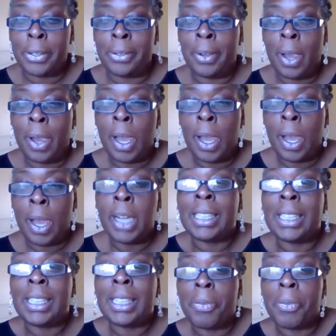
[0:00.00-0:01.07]
on to
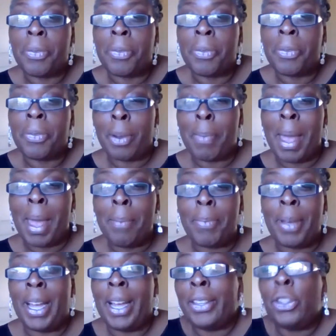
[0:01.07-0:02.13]
something that we
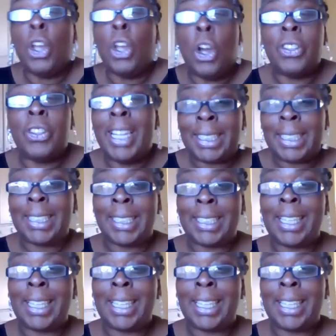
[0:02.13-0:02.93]
remember, not